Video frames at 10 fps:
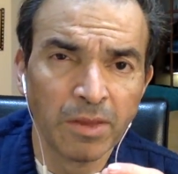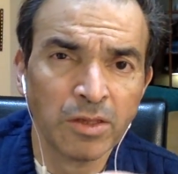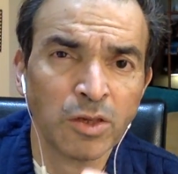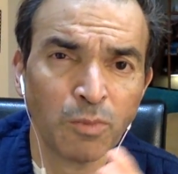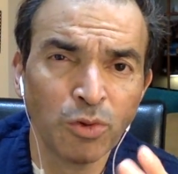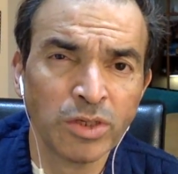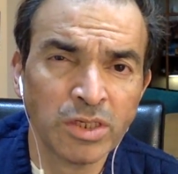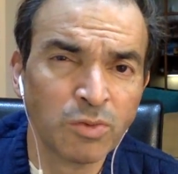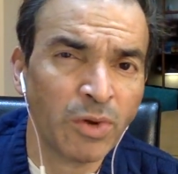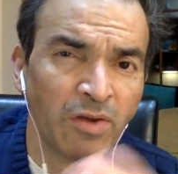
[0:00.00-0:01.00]
Suppose
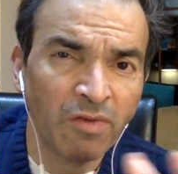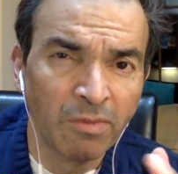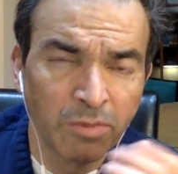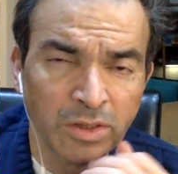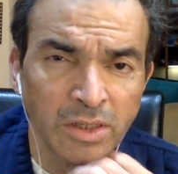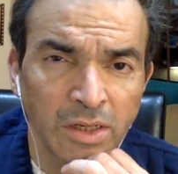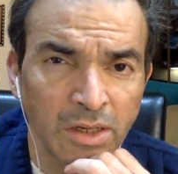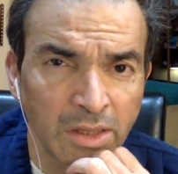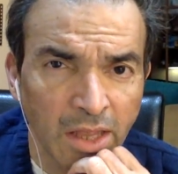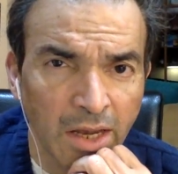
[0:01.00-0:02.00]
it's 25%
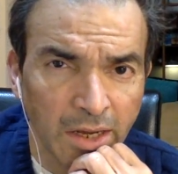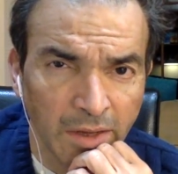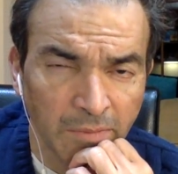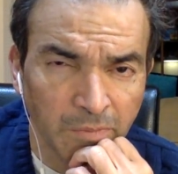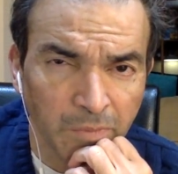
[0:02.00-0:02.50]
in Delhi.